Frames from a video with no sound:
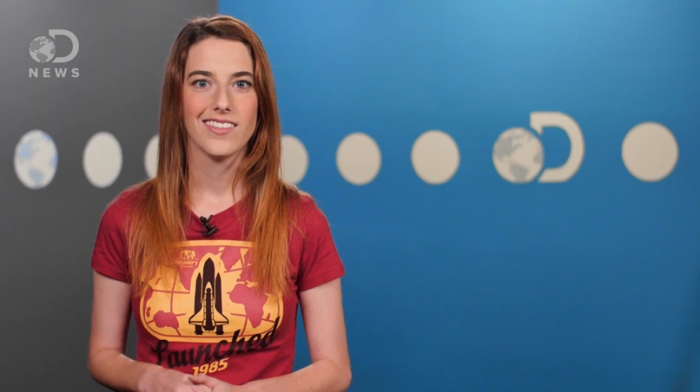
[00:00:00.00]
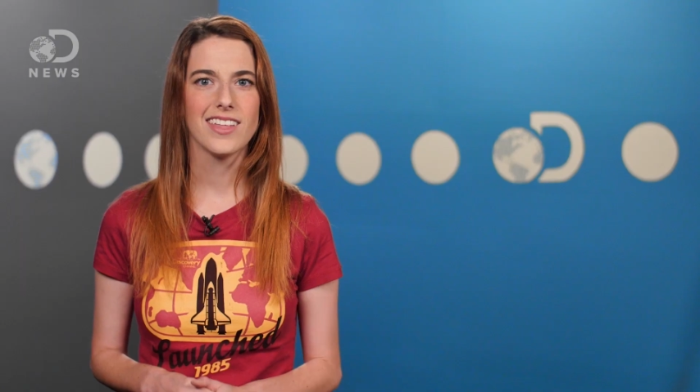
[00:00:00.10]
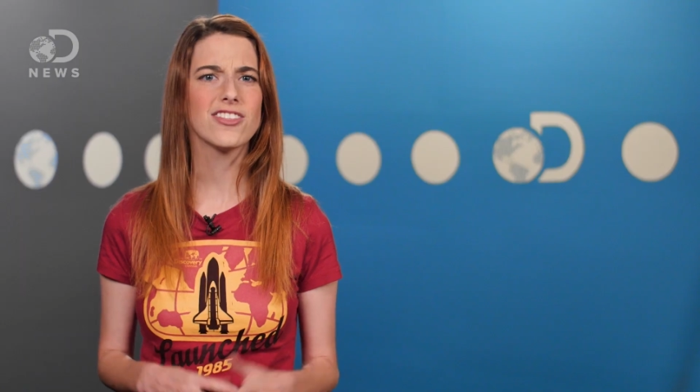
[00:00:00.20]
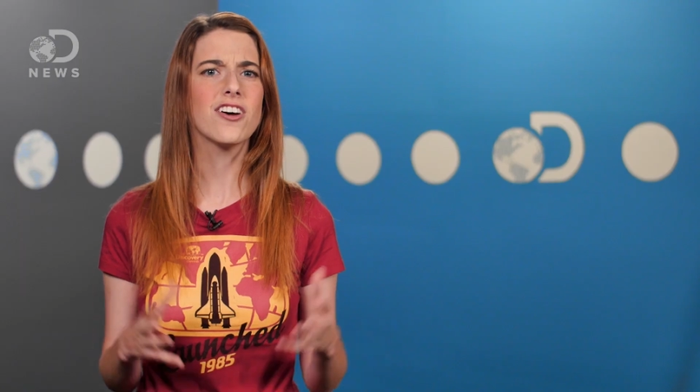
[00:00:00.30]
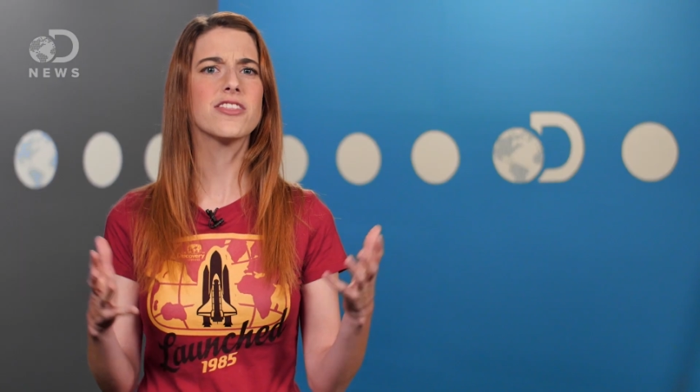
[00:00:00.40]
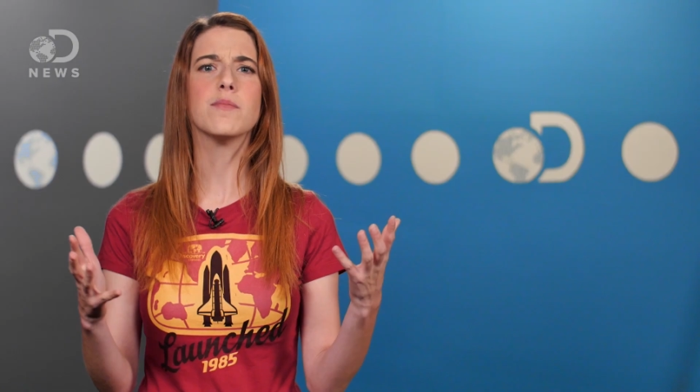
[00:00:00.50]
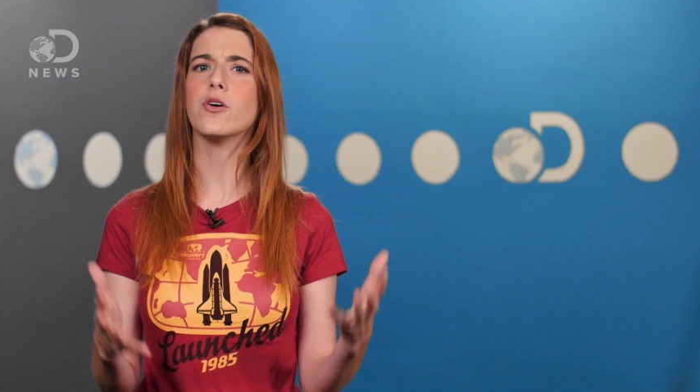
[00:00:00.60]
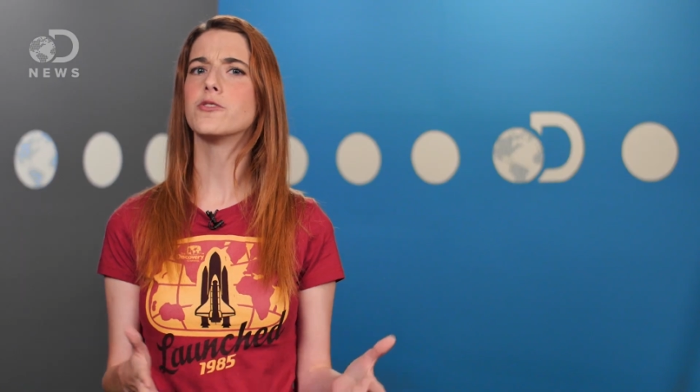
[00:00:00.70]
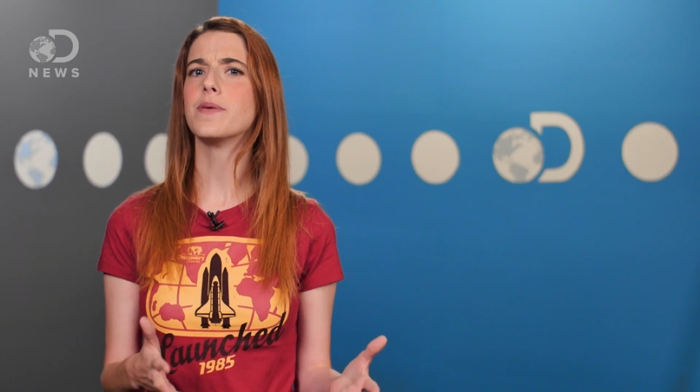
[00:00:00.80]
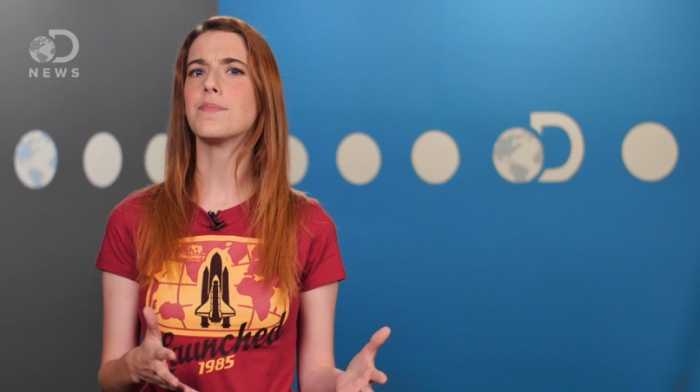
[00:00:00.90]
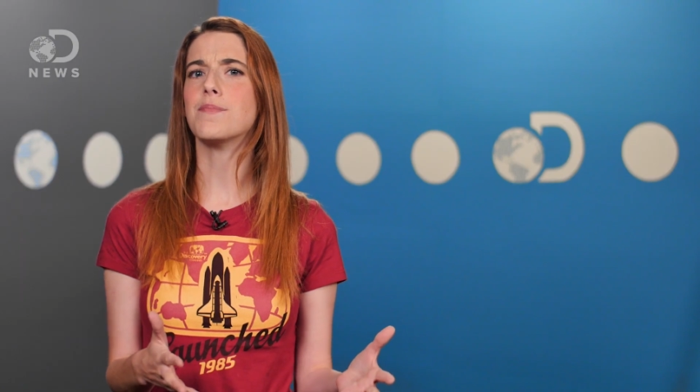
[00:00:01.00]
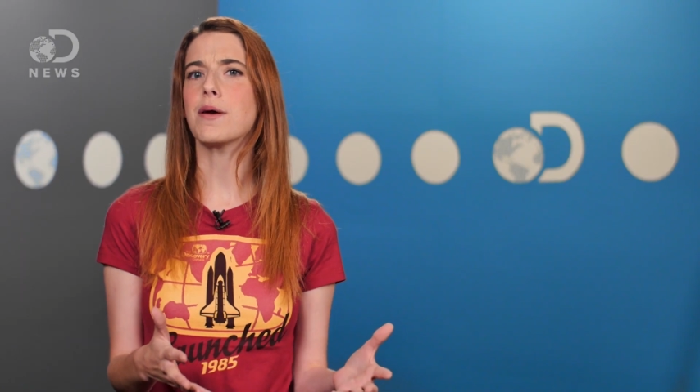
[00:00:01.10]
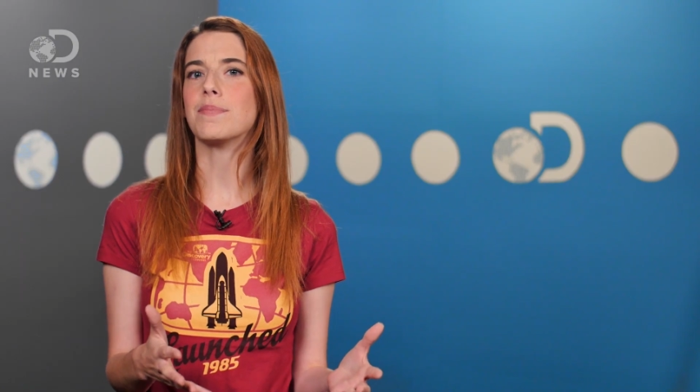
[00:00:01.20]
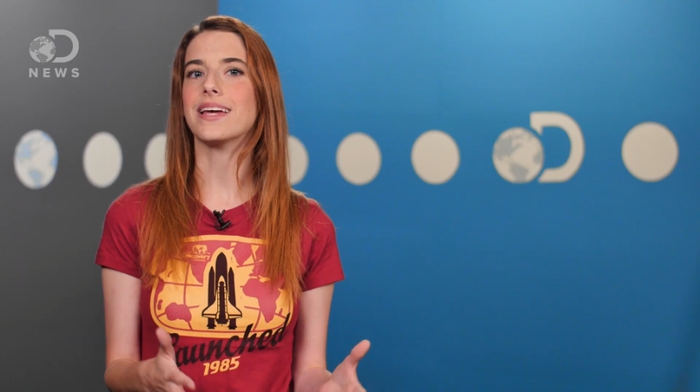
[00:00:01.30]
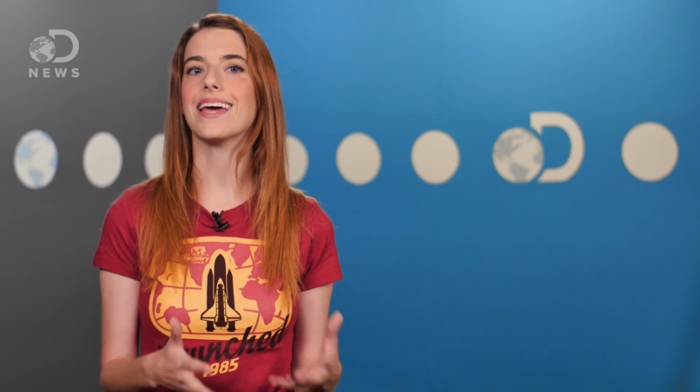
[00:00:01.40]
They thought that most people
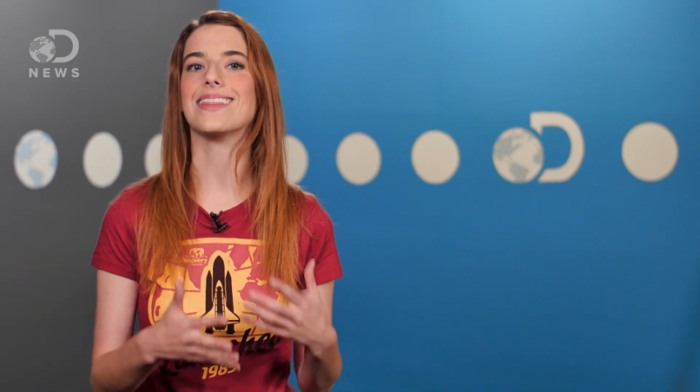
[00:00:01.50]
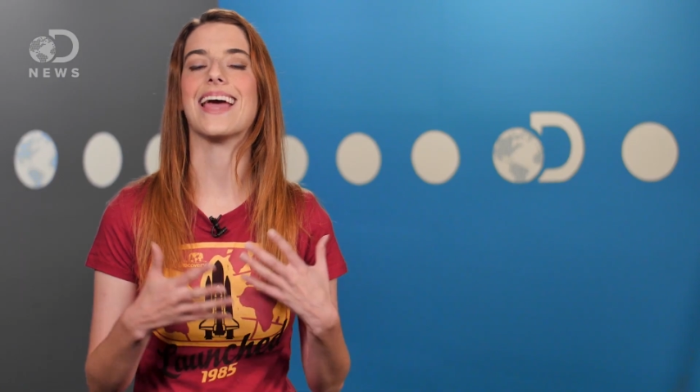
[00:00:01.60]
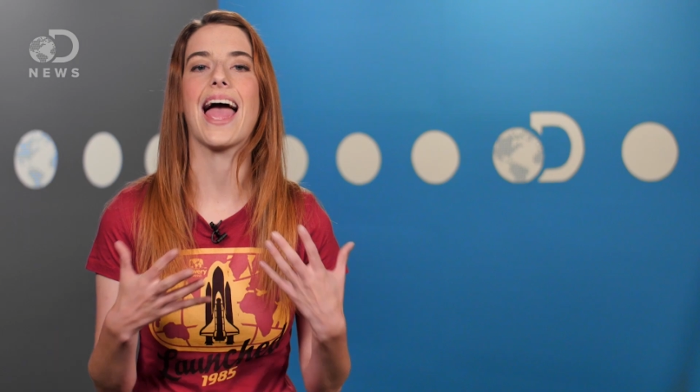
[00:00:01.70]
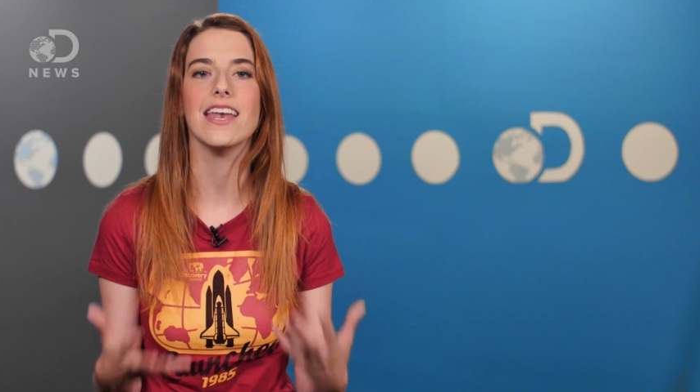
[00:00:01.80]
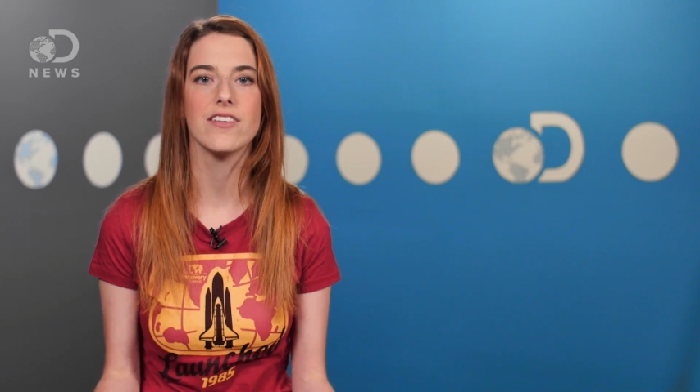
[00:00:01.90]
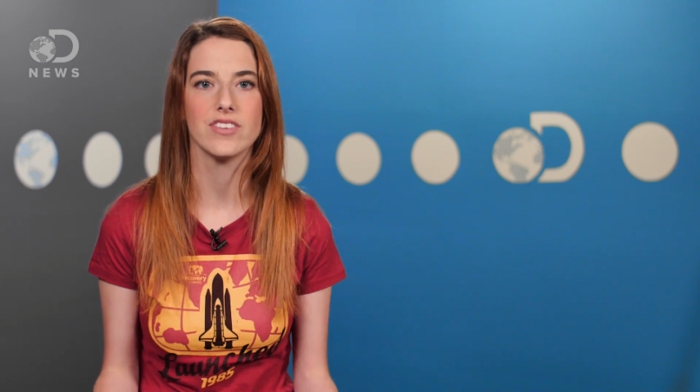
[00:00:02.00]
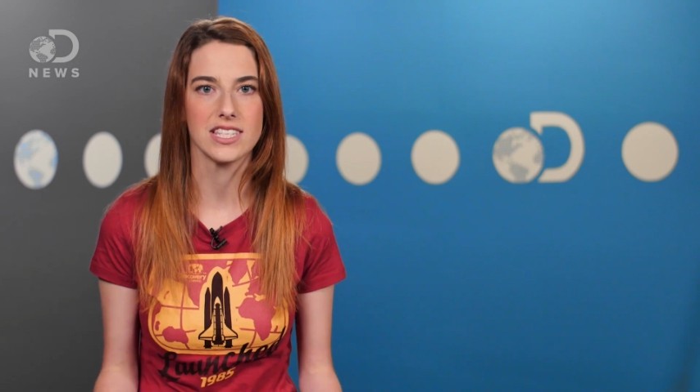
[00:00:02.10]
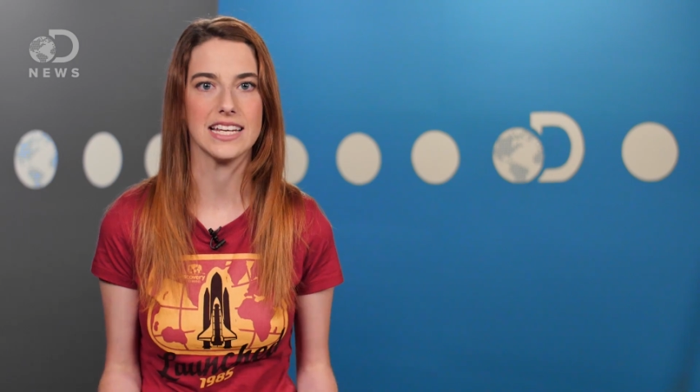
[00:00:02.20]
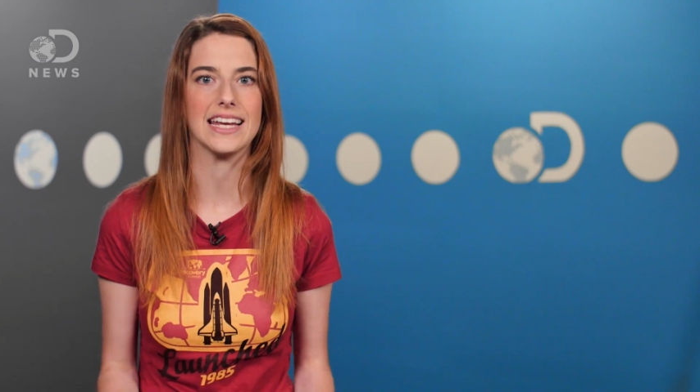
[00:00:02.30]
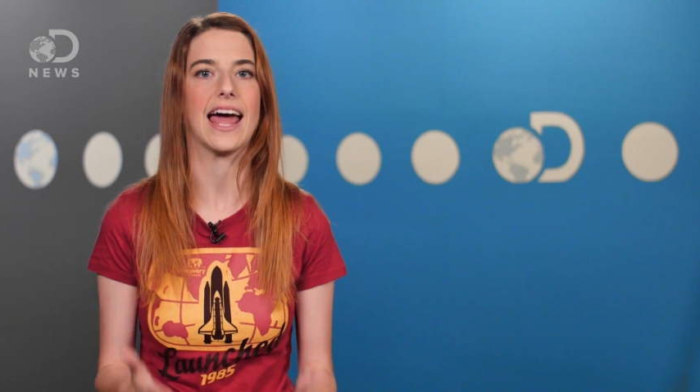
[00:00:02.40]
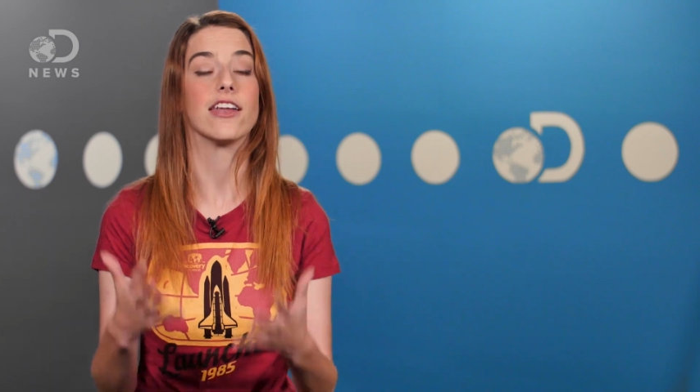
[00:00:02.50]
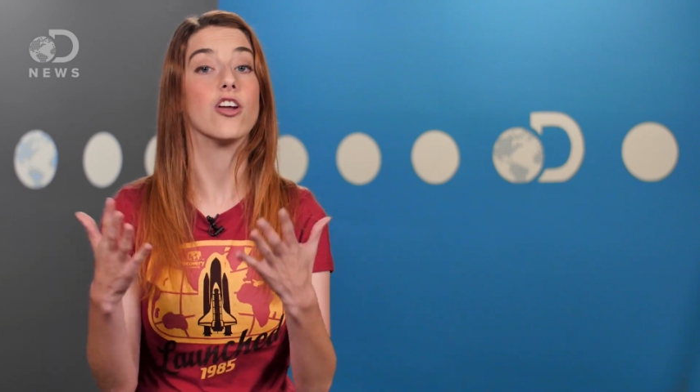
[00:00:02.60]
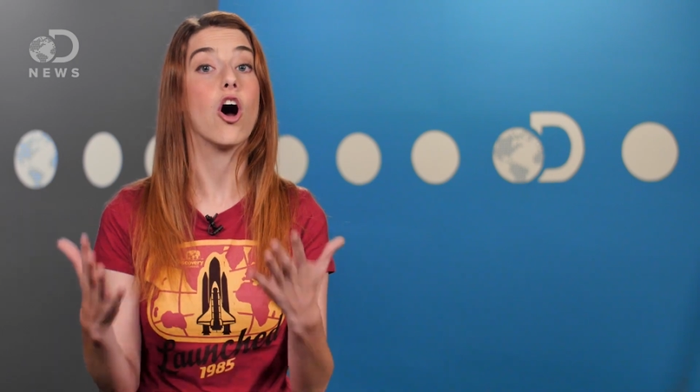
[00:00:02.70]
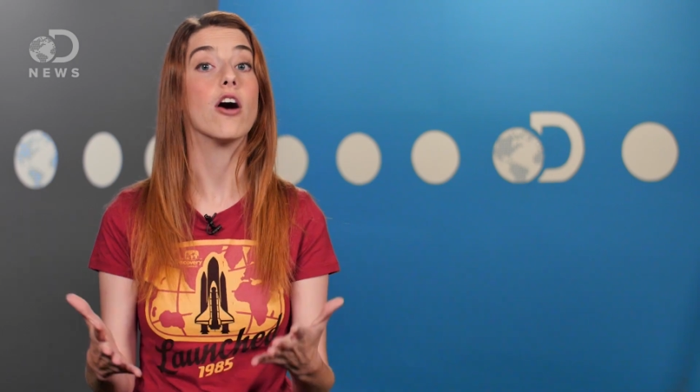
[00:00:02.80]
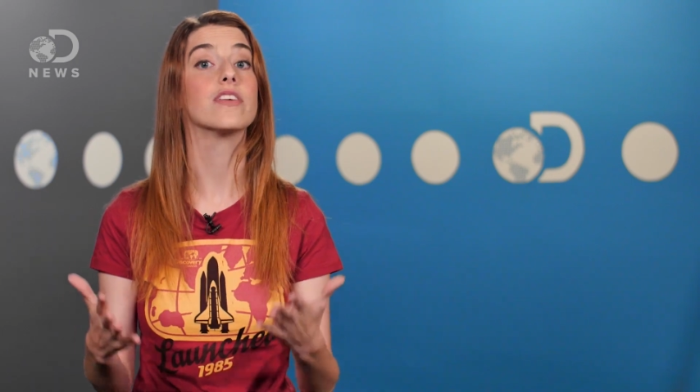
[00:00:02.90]
might blink at the end of a scene at
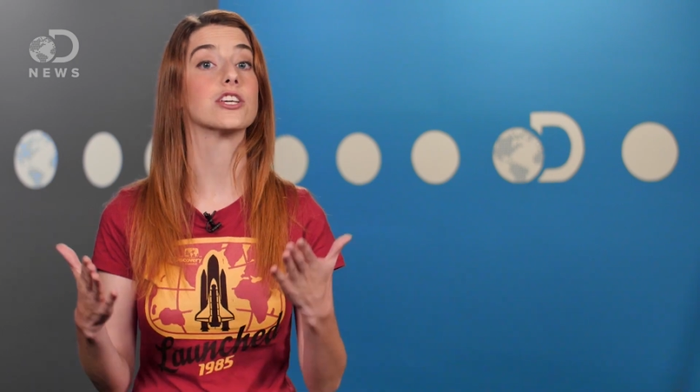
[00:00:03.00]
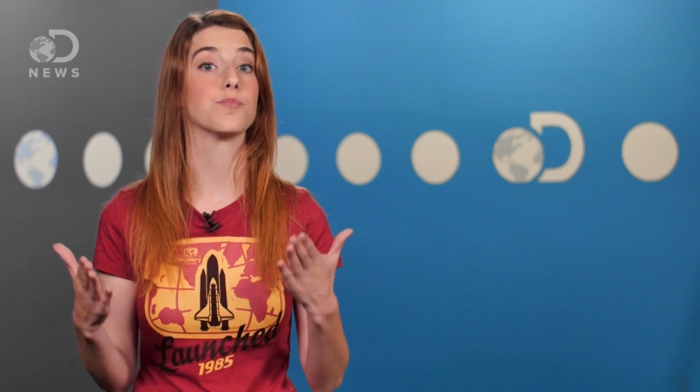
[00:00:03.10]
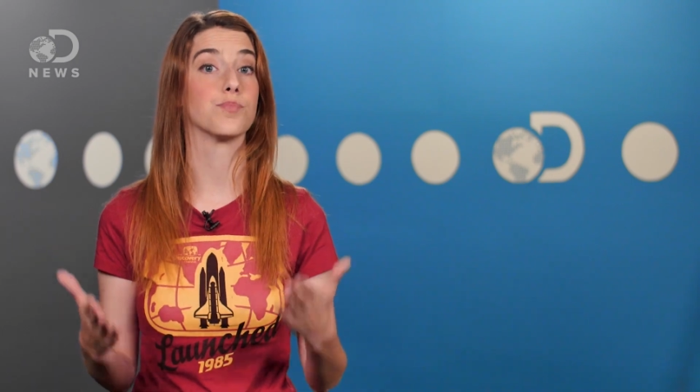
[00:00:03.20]
an obvious